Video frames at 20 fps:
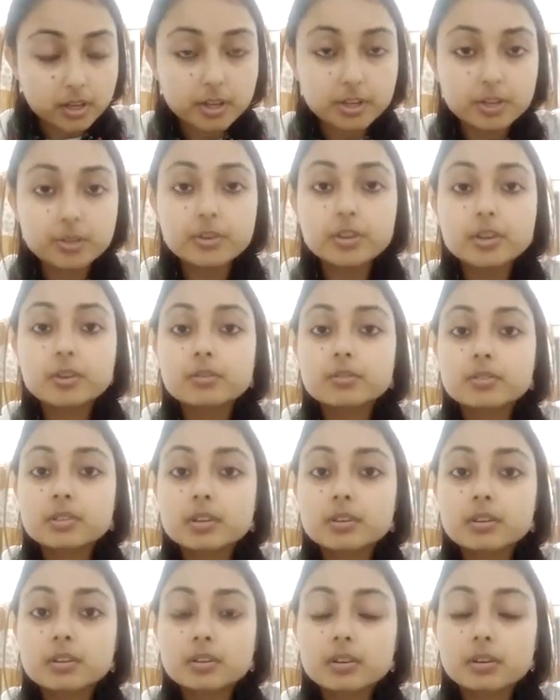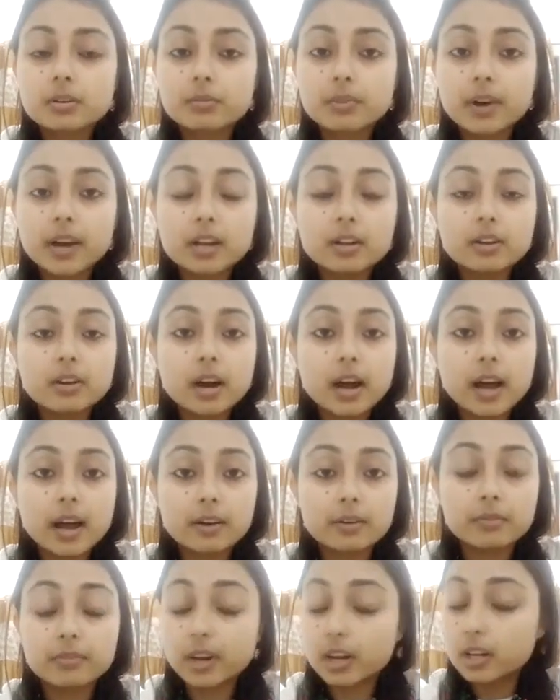you use it while you
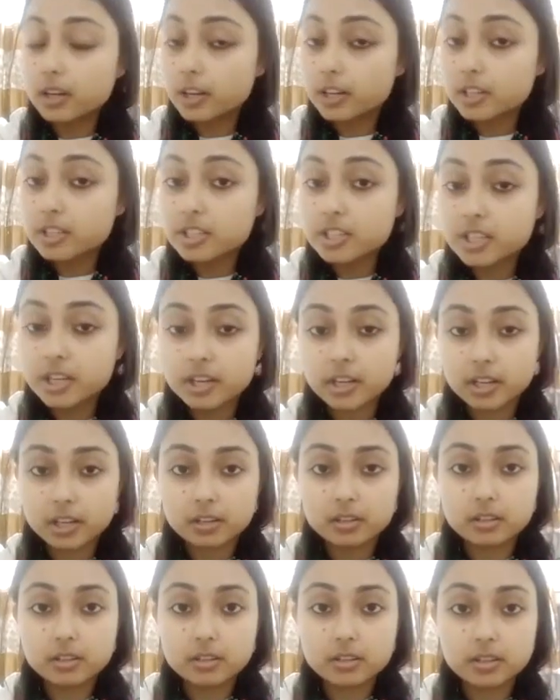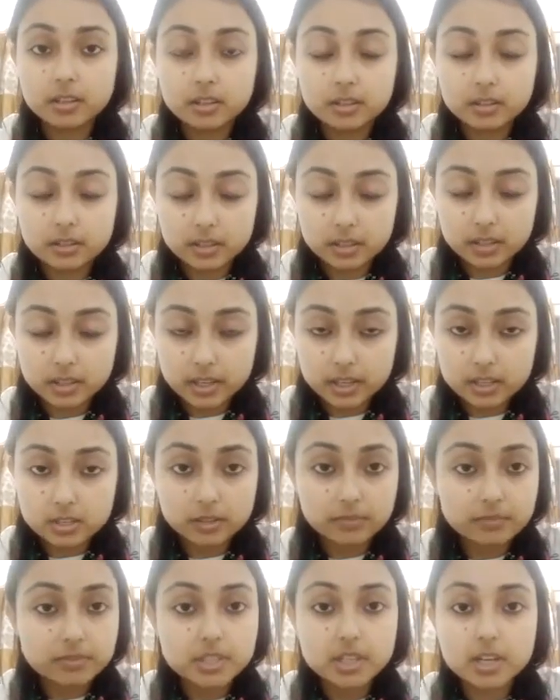are tearing. In case
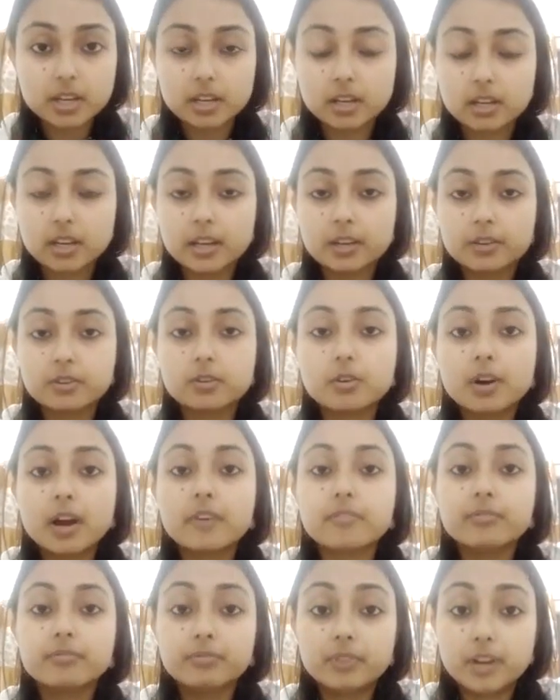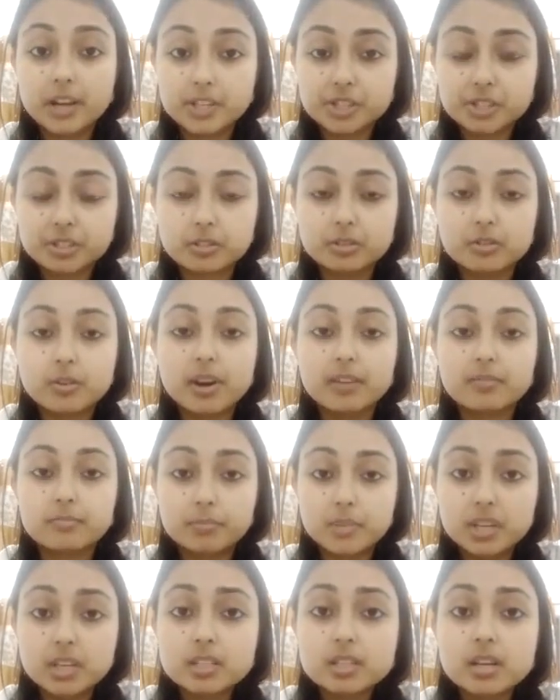of tearing, like you have flesh, you have
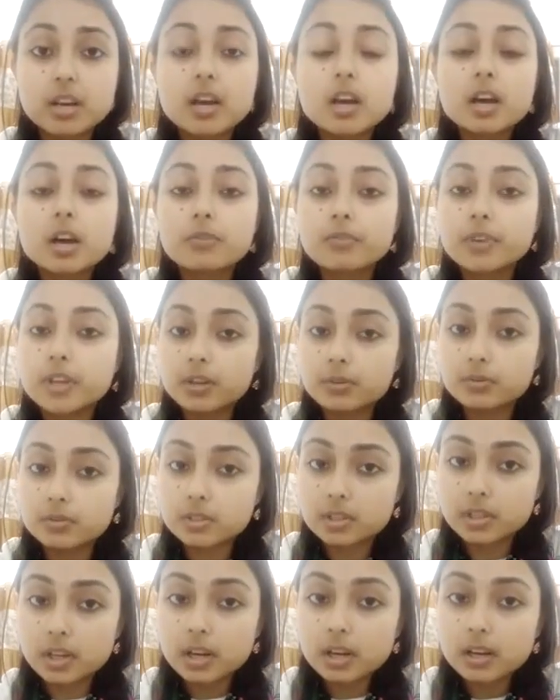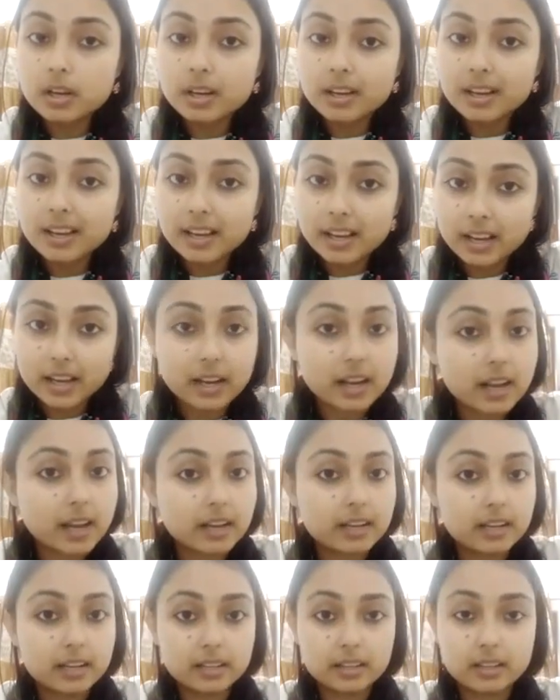meat, we use the
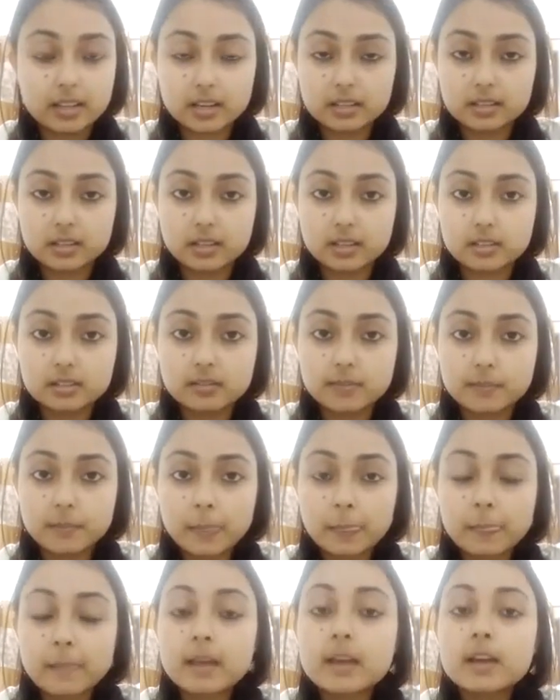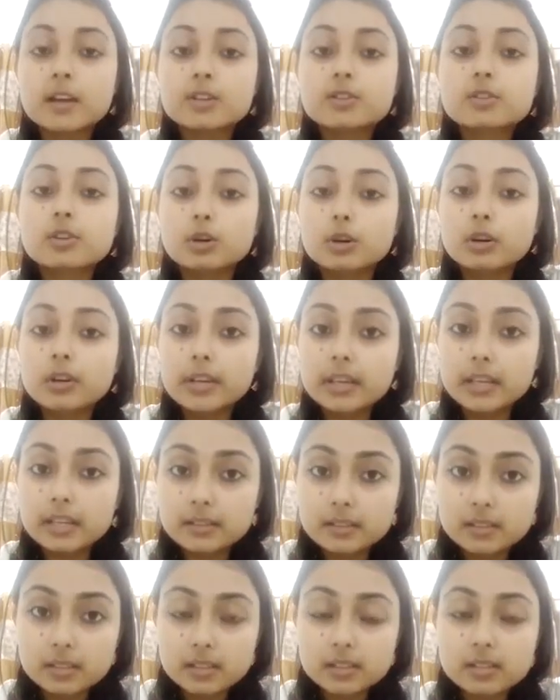canine in that case. So
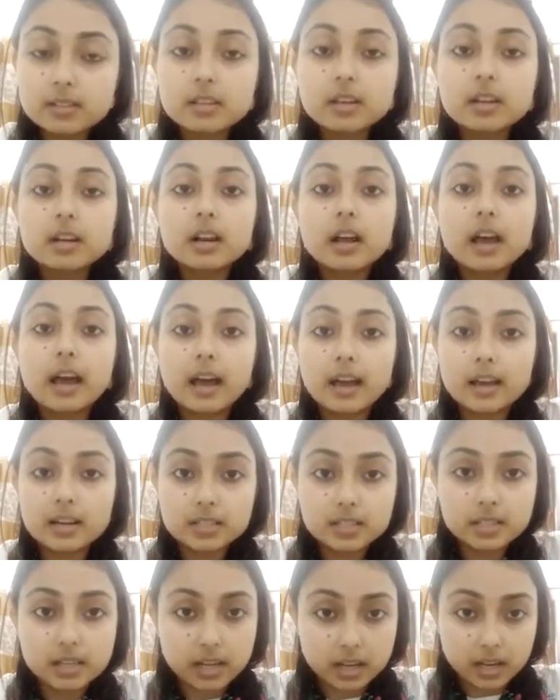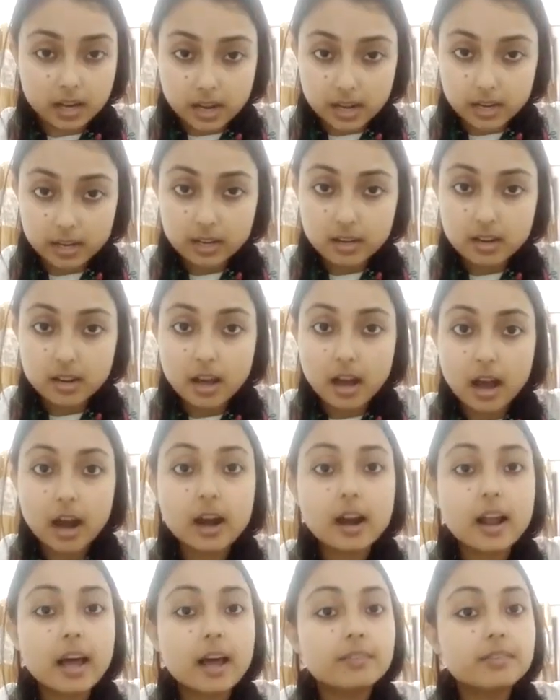incisor and canine
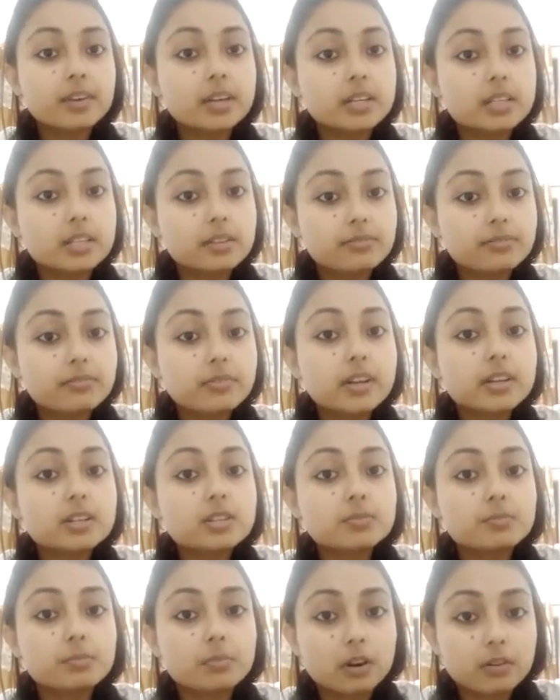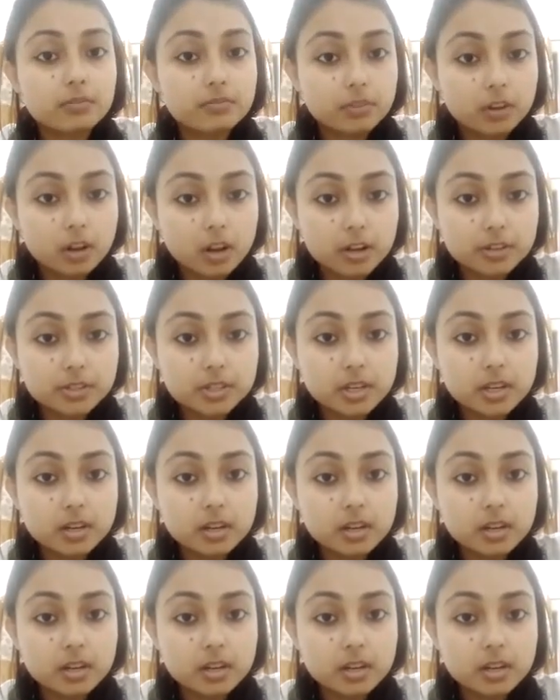are having different morphology,